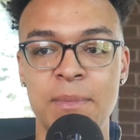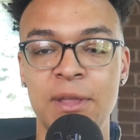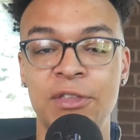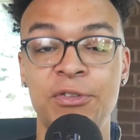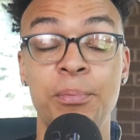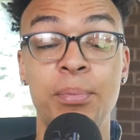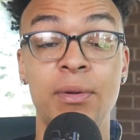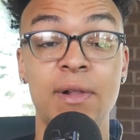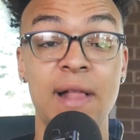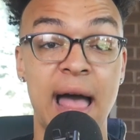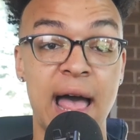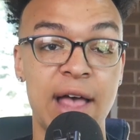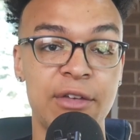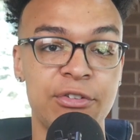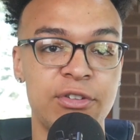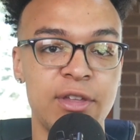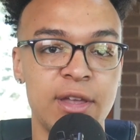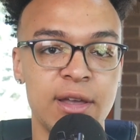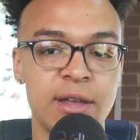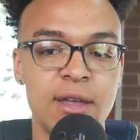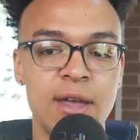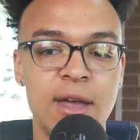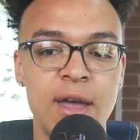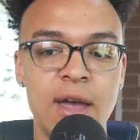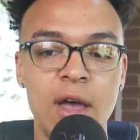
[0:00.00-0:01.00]
It's
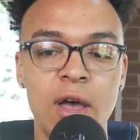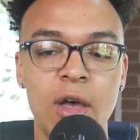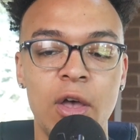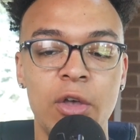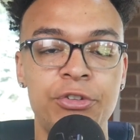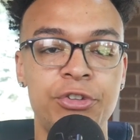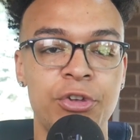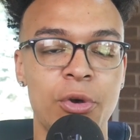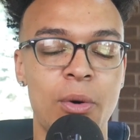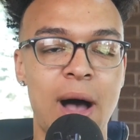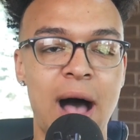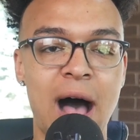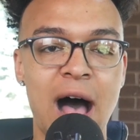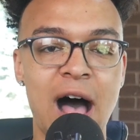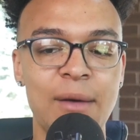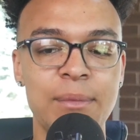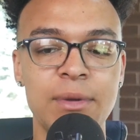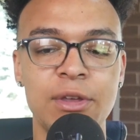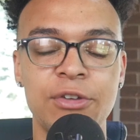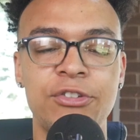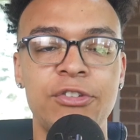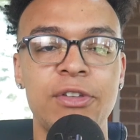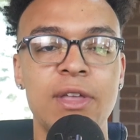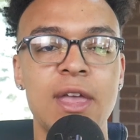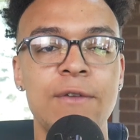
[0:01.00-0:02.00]
plastic. So
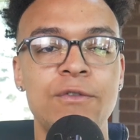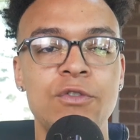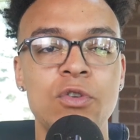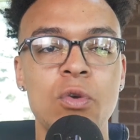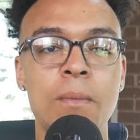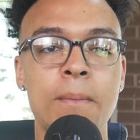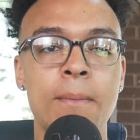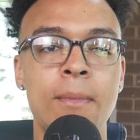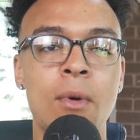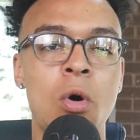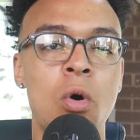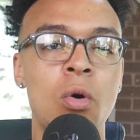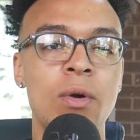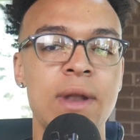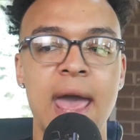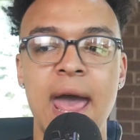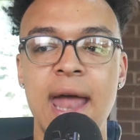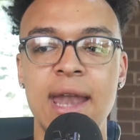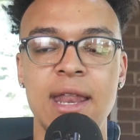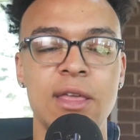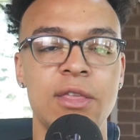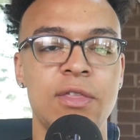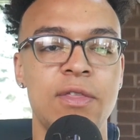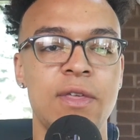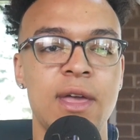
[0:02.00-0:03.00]
obviously, if you mold
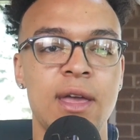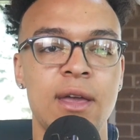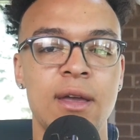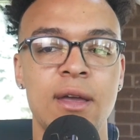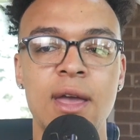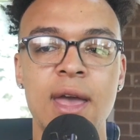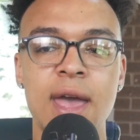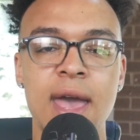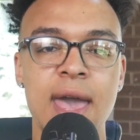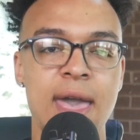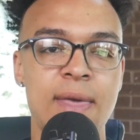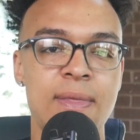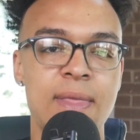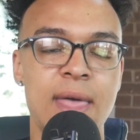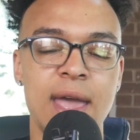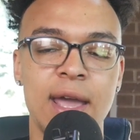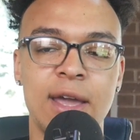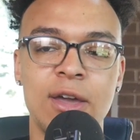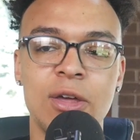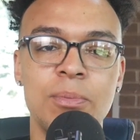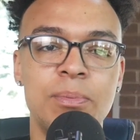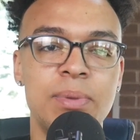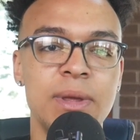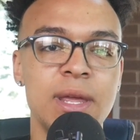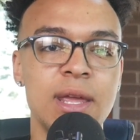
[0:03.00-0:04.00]
anything, and it
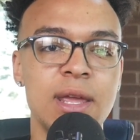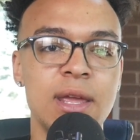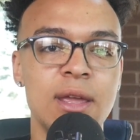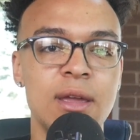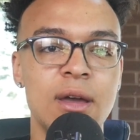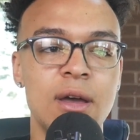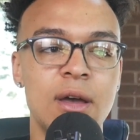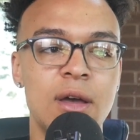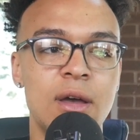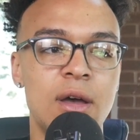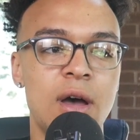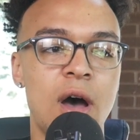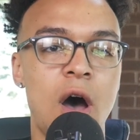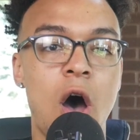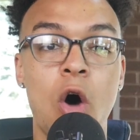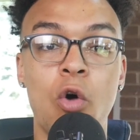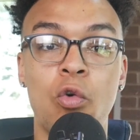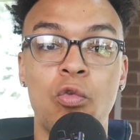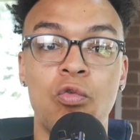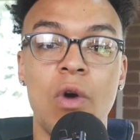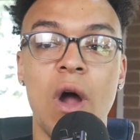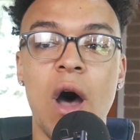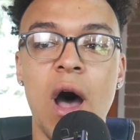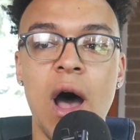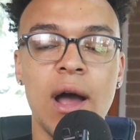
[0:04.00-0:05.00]
could be a
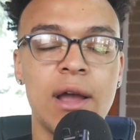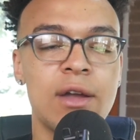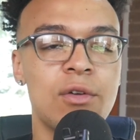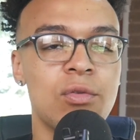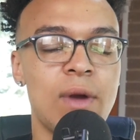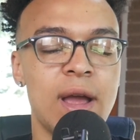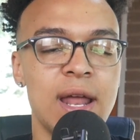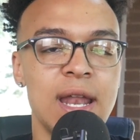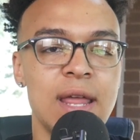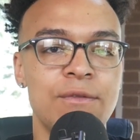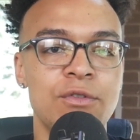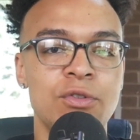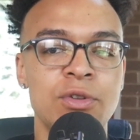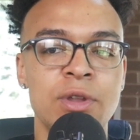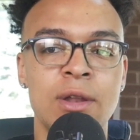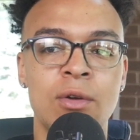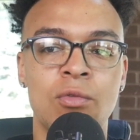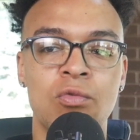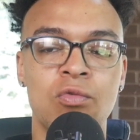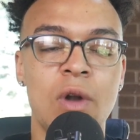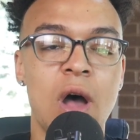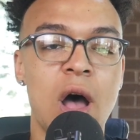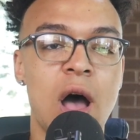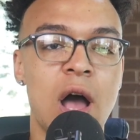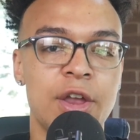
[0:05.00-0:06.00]
rock, right? If you need a
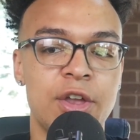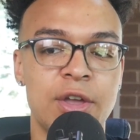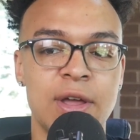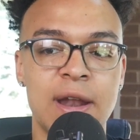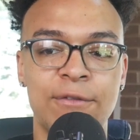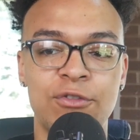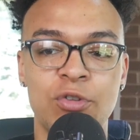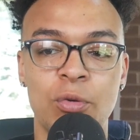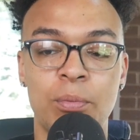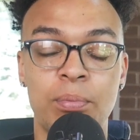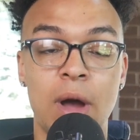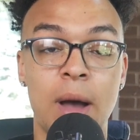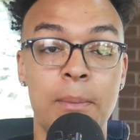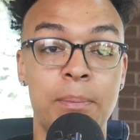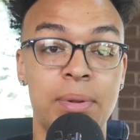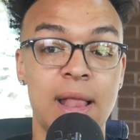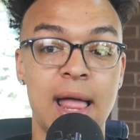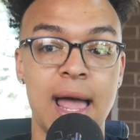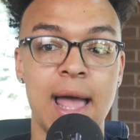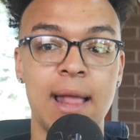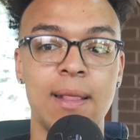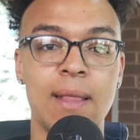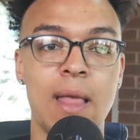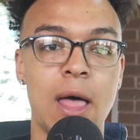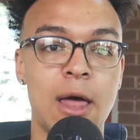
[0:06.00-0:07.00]
rock, you're gonna have to
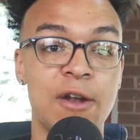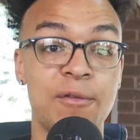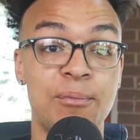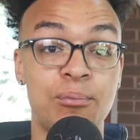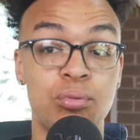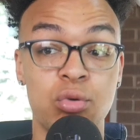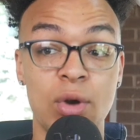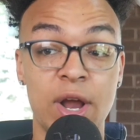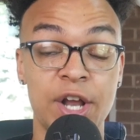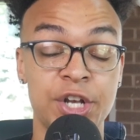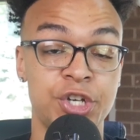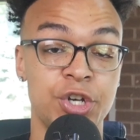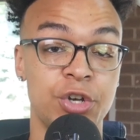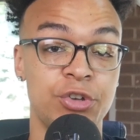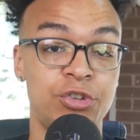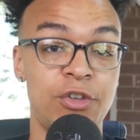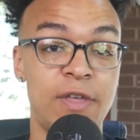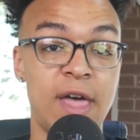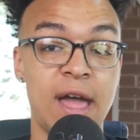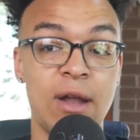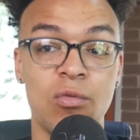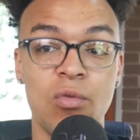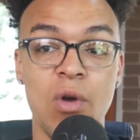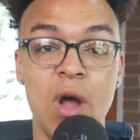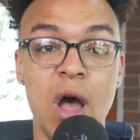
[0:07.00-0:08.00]
apply a lot of pressure to
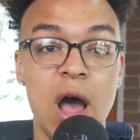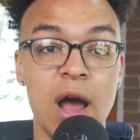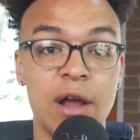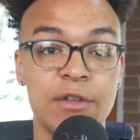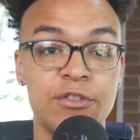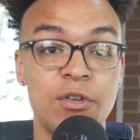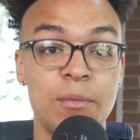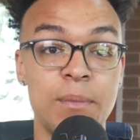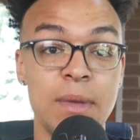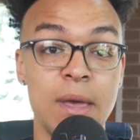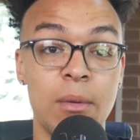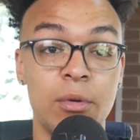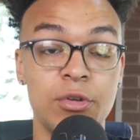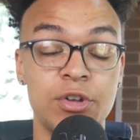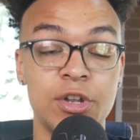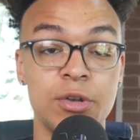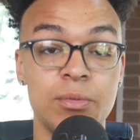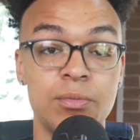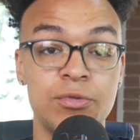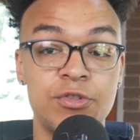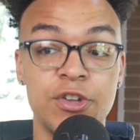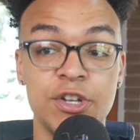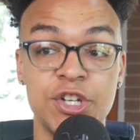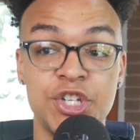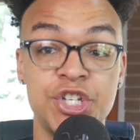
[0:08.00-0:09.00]
that rock to be able
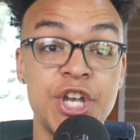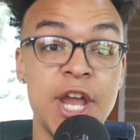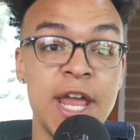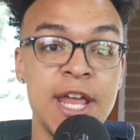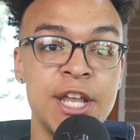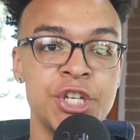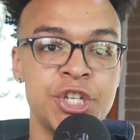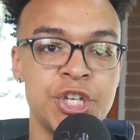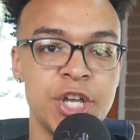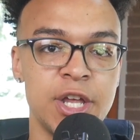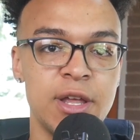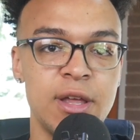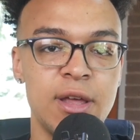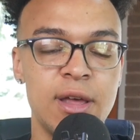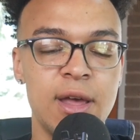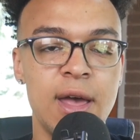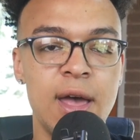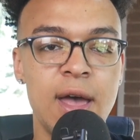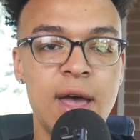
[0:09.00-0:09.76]
to change it.